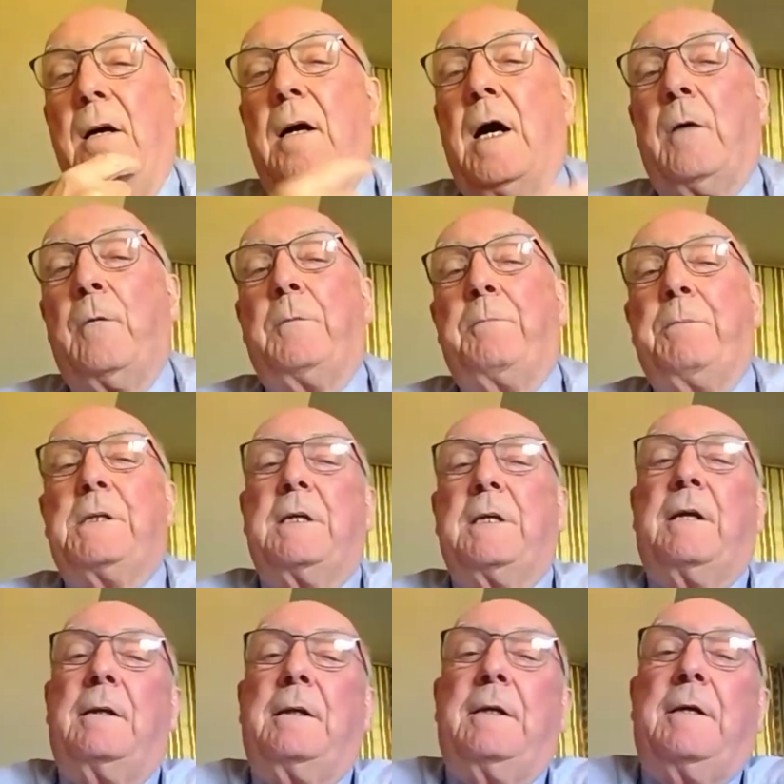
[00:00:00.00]
I would
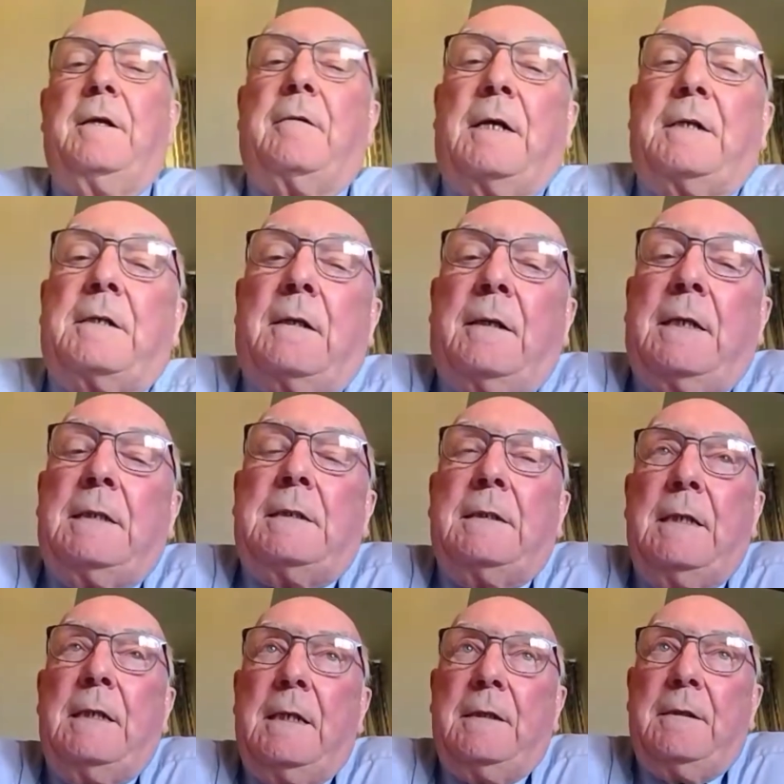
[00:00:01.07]
particularly congratulate
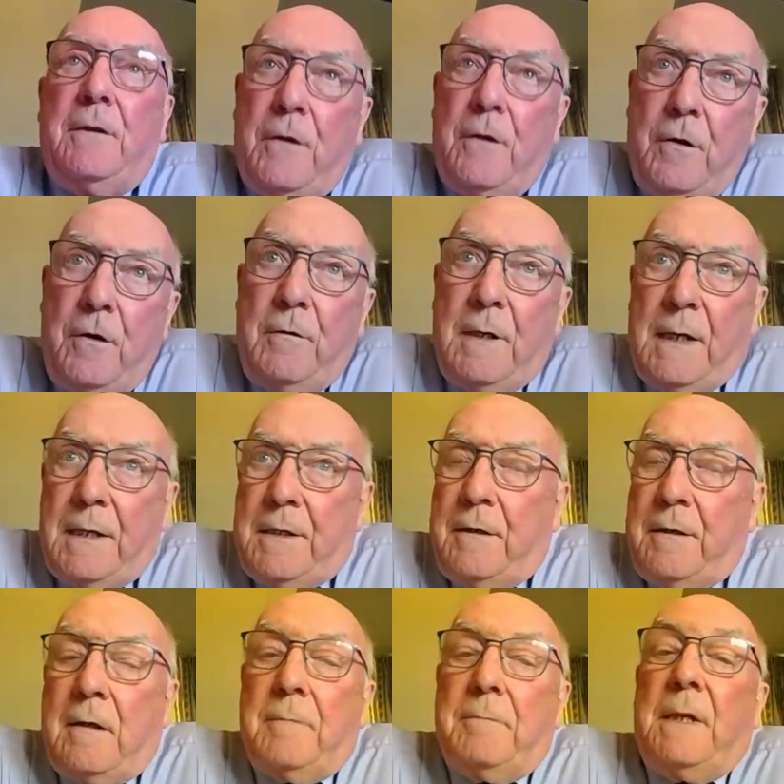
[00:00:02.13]
the New and
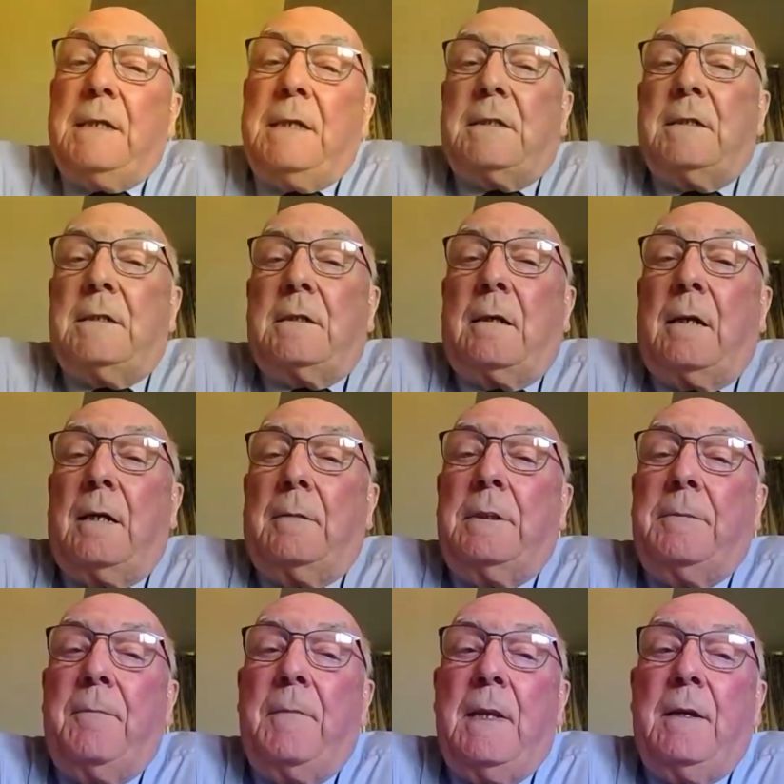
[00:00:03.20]
Young Masons Club
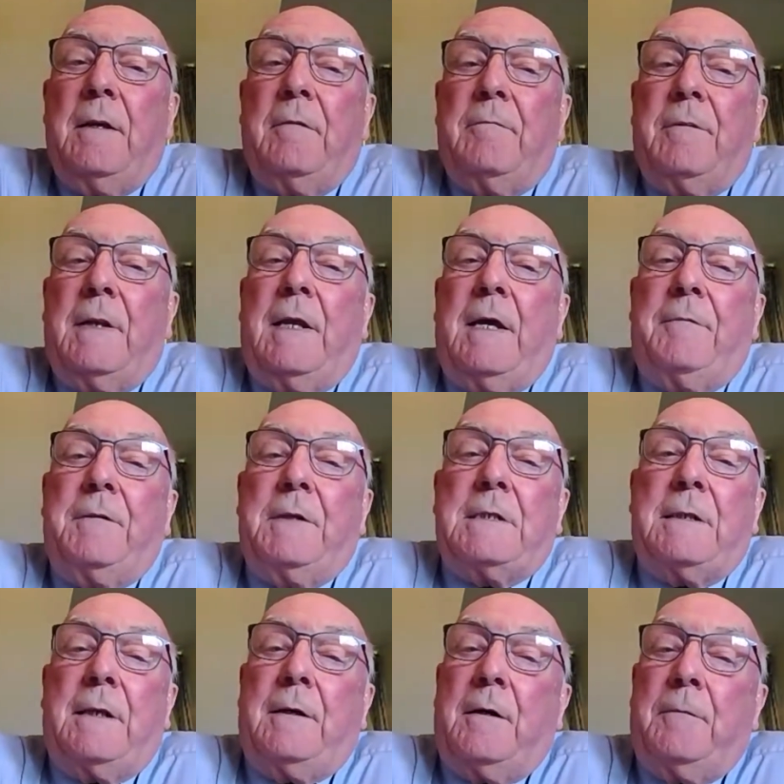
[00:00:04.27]
for the efforts
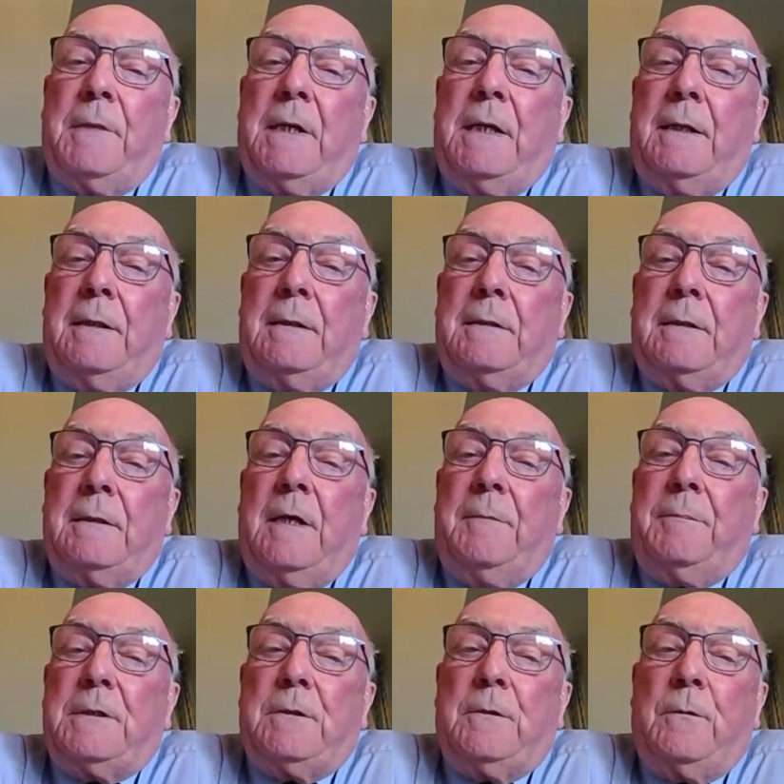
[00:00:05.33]
they are making to
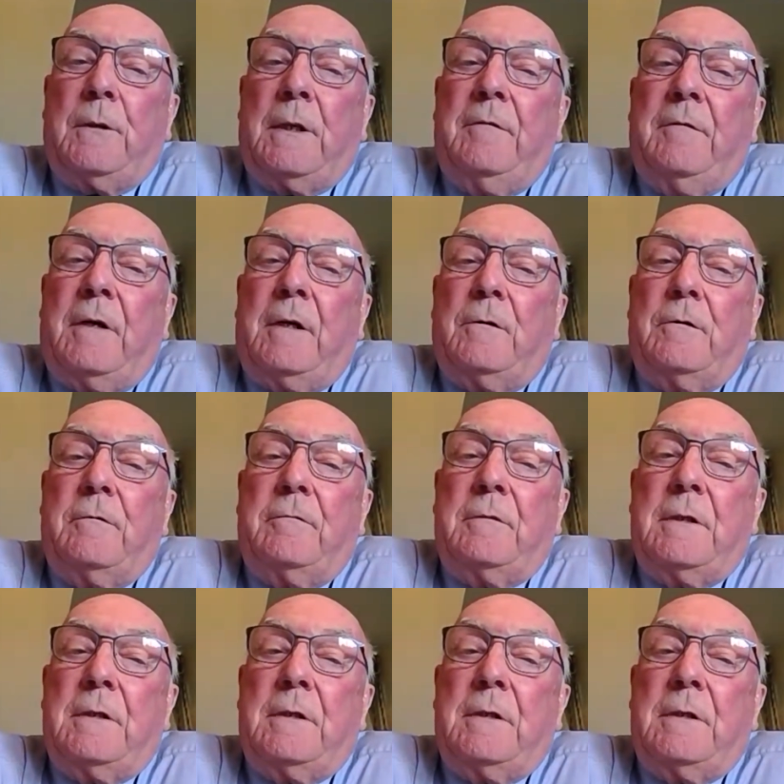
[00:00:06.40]
keep us all involved.